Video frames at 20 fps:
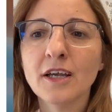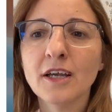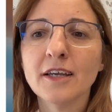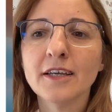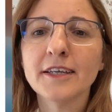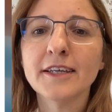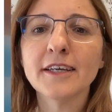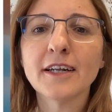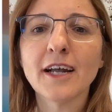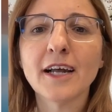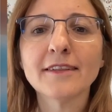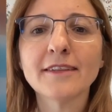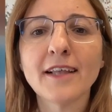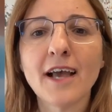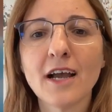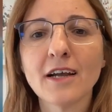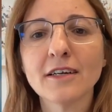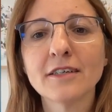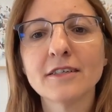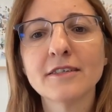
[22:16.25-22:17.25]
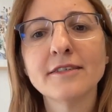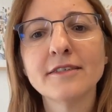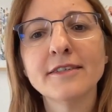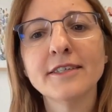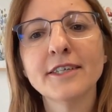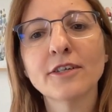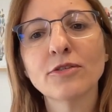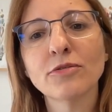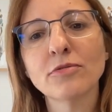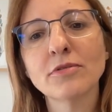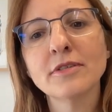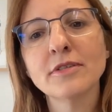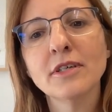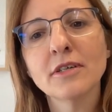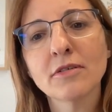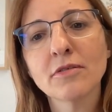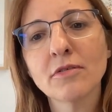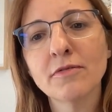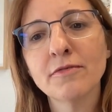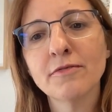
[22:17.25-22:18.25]
Here, attackers seek to
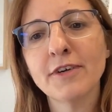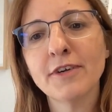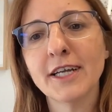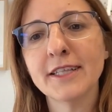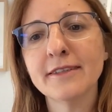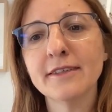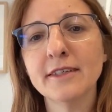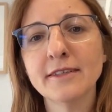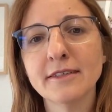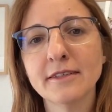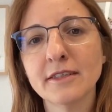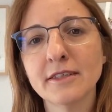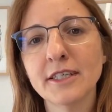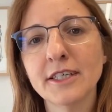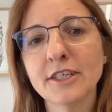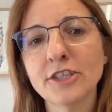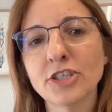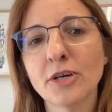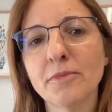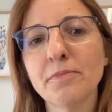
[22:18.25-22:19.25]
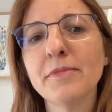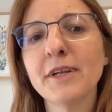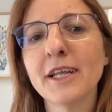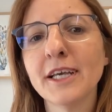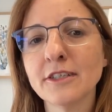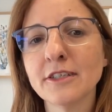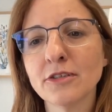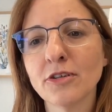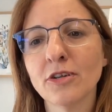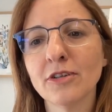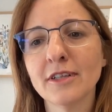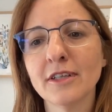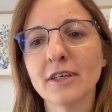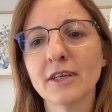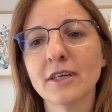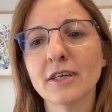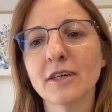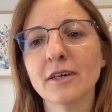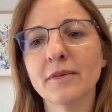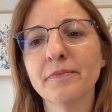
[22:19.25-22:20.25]
circumvent restriction placed on
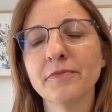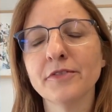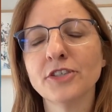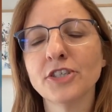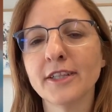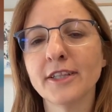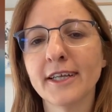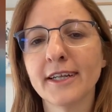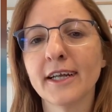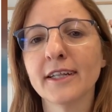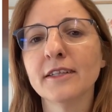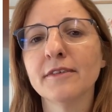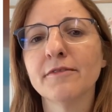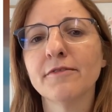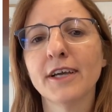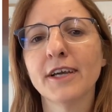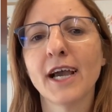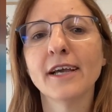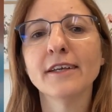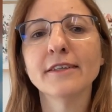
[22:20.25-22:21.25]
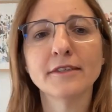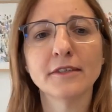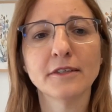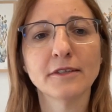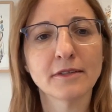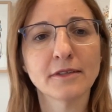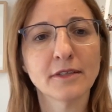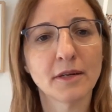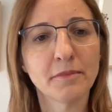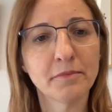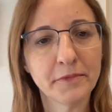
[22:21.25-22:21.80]
the generative AI system.